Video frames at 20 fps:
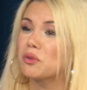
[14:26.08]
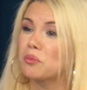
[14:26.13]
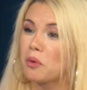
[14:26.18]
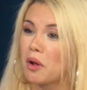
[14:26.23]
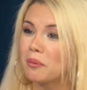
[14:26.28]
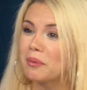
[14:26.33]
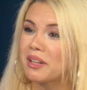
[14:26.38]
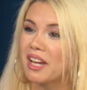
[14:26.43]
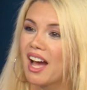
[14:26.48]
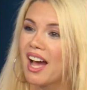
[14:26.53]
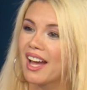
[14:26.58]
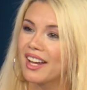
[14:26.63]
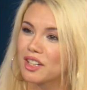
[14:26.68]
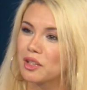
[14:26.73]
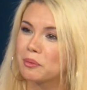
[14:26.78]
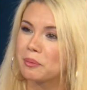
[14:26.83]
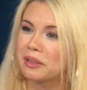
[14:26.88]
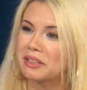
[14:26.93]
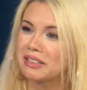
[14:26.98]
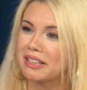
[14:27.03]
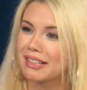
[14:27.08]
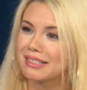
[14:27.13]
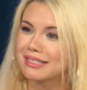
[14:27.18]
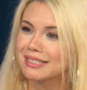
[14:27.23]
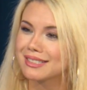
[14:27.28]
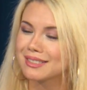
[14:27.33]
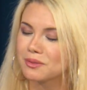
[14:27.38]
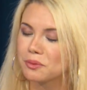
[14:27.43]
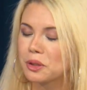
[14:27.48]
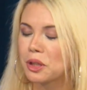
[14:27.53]
probably higher, but
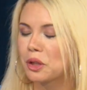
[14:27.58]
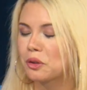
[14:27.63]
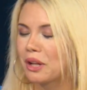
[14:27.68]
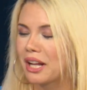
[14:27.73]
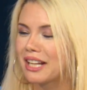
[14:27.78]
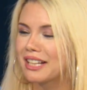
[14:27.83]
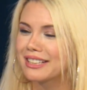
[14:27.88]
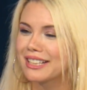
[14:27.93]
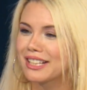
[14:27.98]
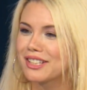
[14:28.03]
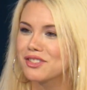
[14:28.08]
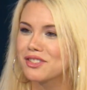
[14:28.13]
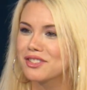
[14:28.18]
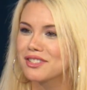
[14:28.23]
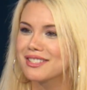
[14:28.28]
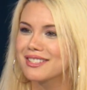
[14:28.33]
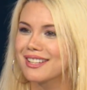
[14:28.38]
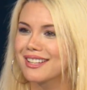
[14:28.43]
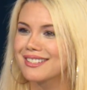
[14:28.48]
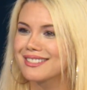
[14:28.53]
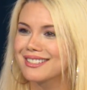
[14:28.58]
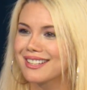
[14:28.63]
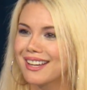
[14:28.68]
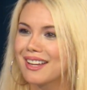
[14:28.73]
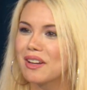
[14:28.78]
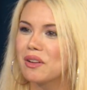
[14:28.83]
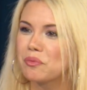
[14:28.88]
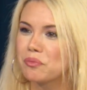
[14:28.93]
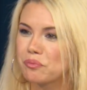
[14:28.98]
that's what the United Nations says. Yeah.